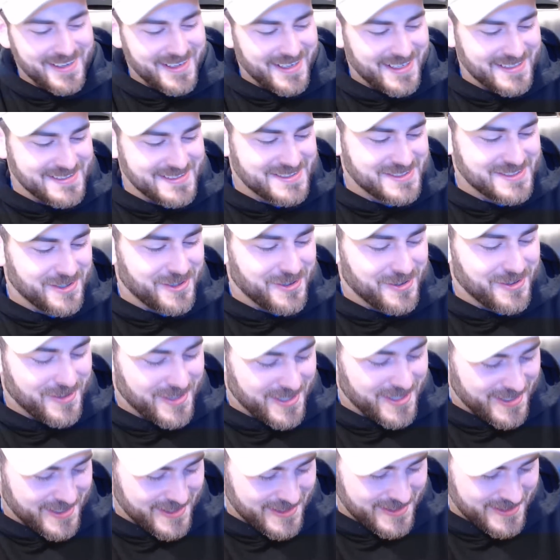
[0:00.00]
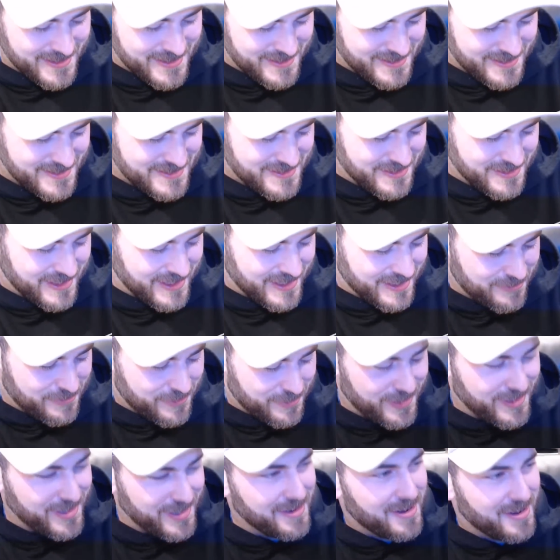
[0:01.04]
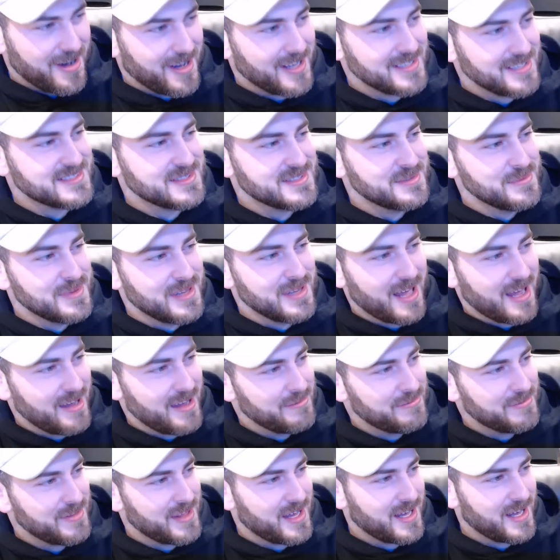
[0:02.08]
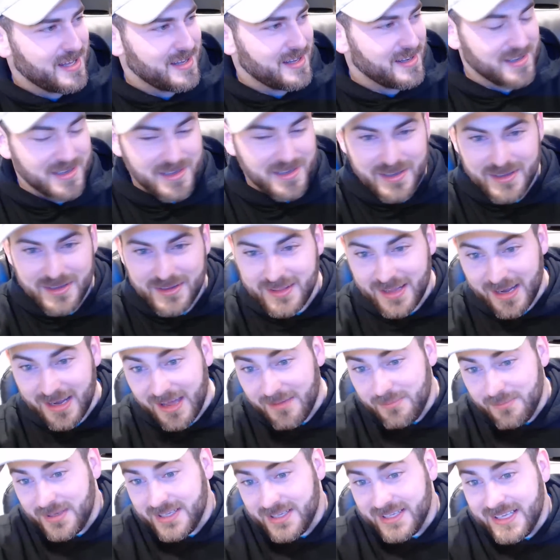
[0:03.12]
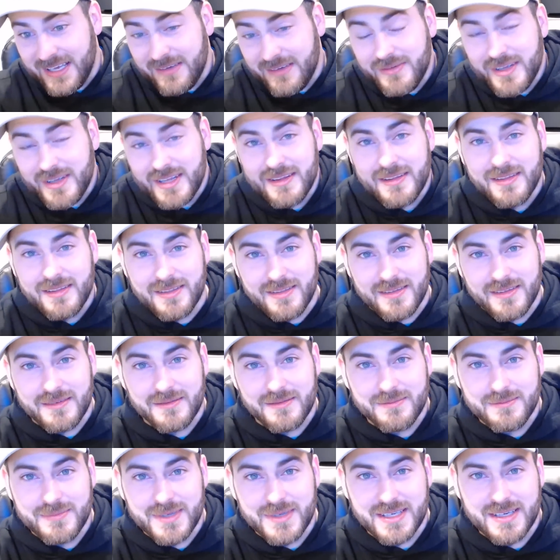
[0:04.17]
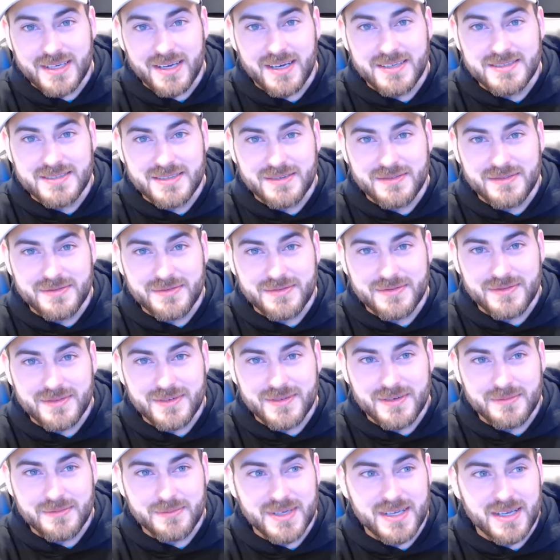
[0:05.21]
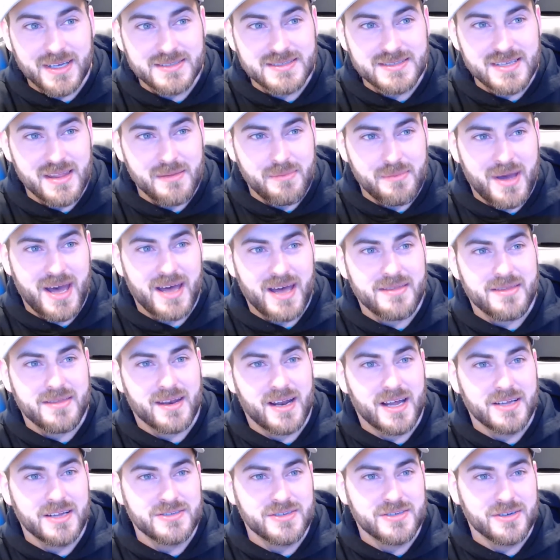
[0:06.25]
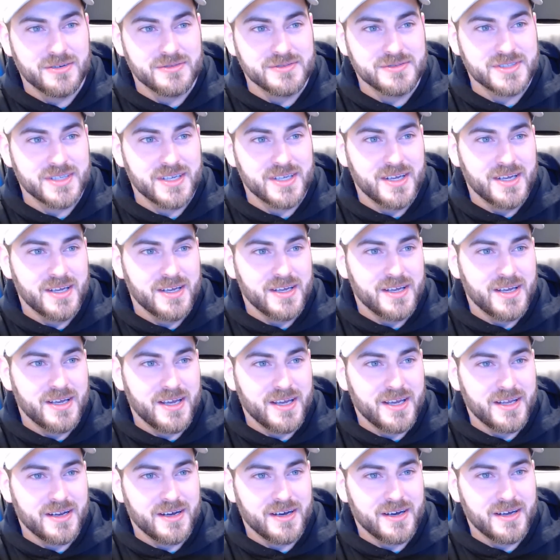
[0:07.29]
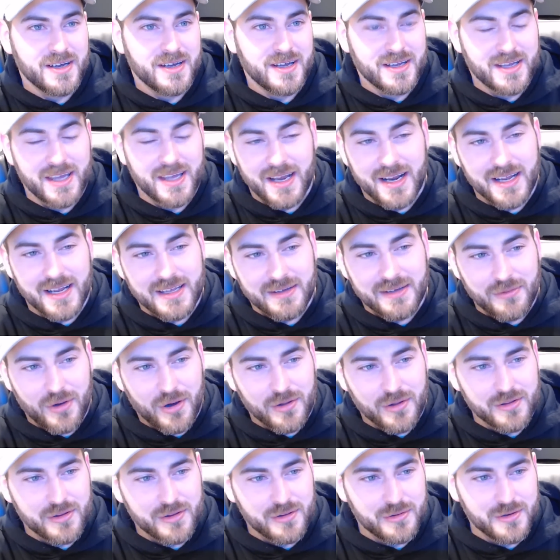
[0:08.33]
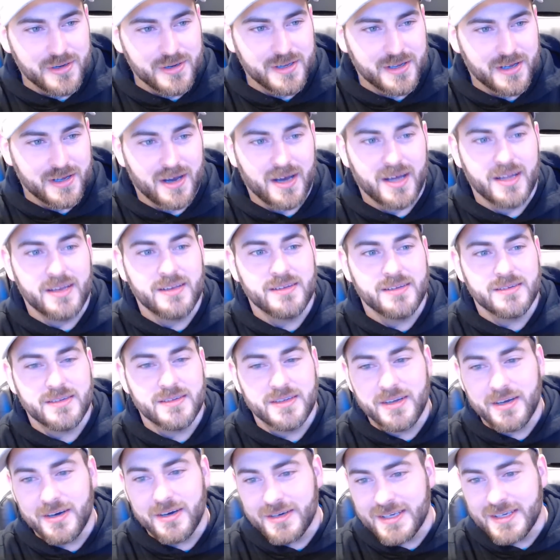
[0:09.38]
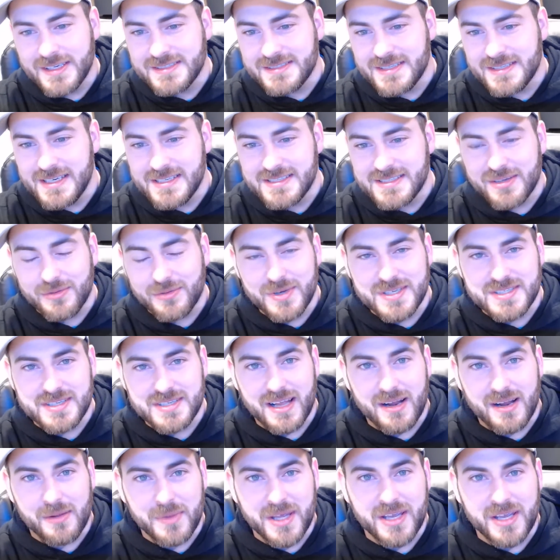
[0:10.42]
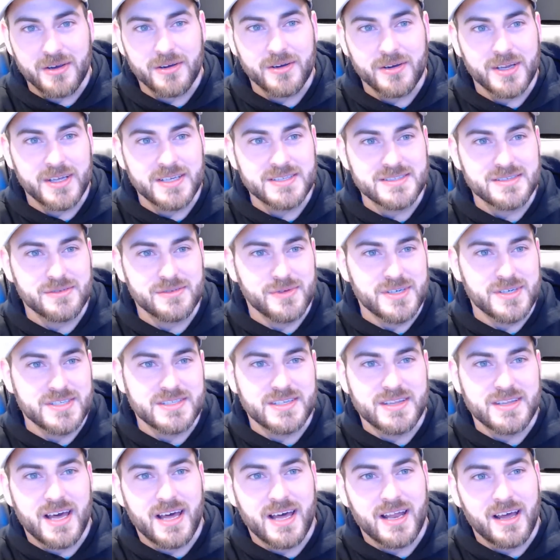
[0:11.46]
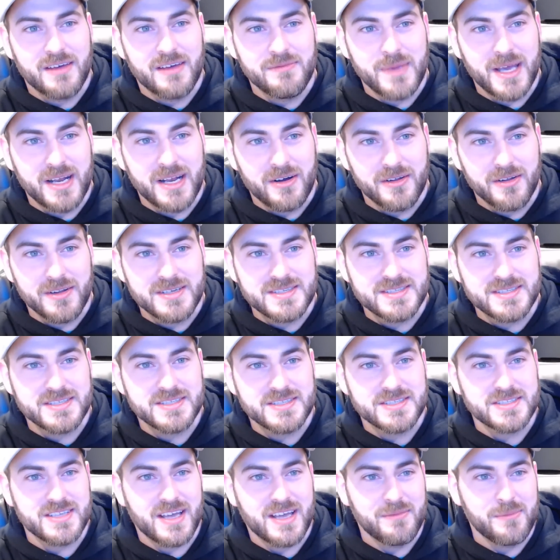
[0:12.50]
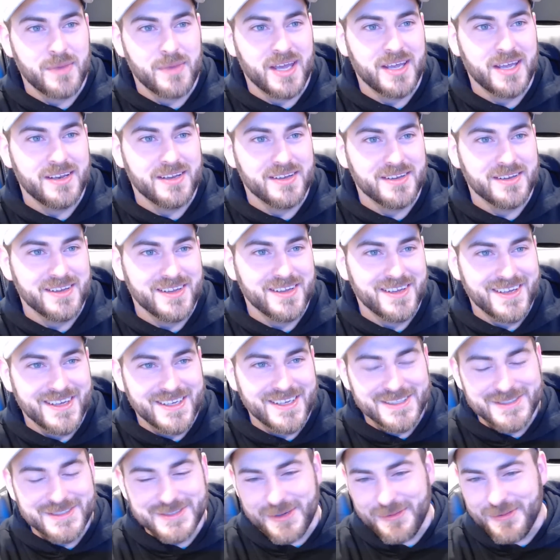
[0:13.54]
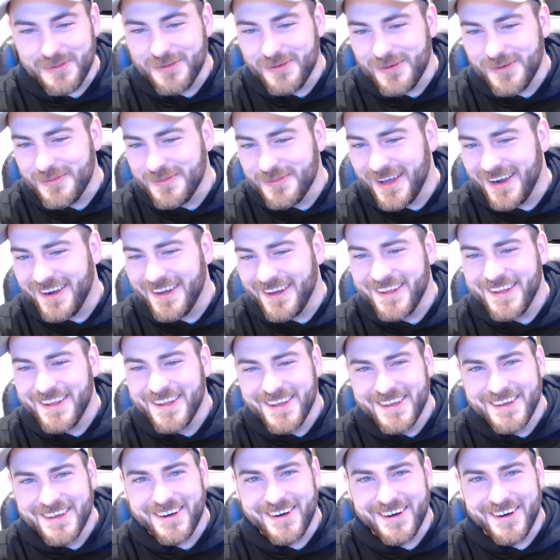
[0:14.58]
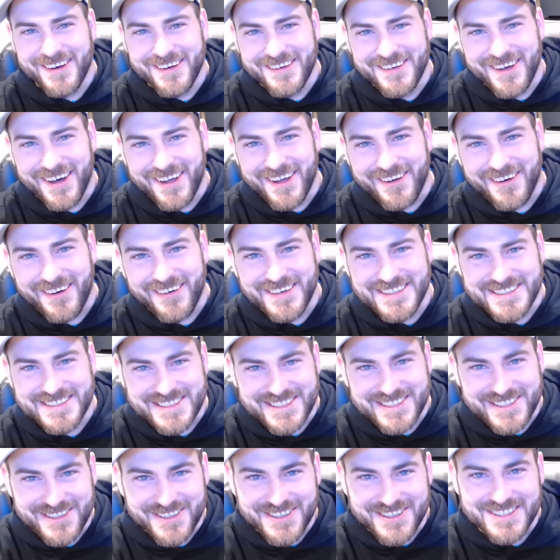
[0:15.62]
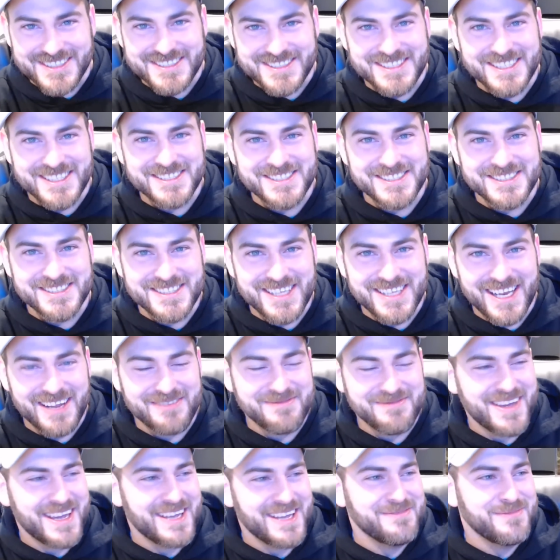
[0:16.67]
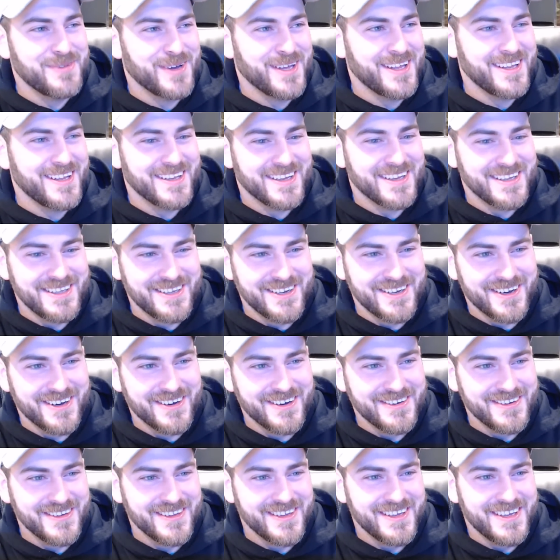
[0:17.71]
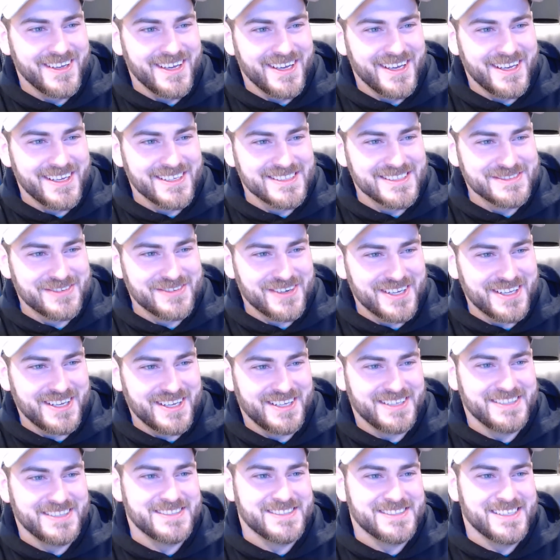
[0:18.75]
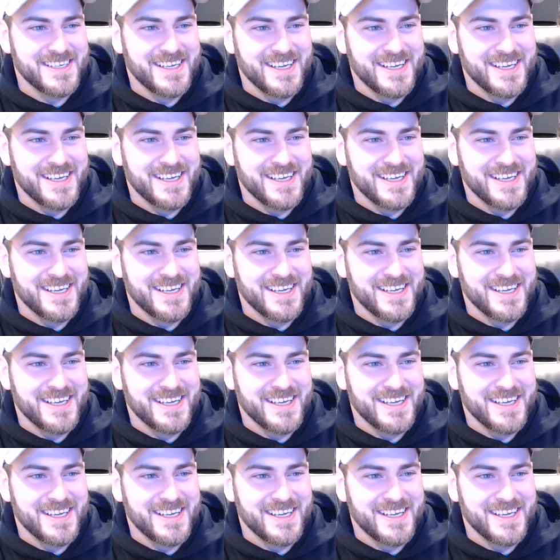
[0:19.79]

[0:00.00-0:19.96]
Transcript: And so like what an awesome life that I've been given because of the path that I chose. And again, I give all the glory to God. He's the reason I'm here, and he's the reason that I've made all the decisions I've made. And some of them are not always good decisions that I made, but it is what it is.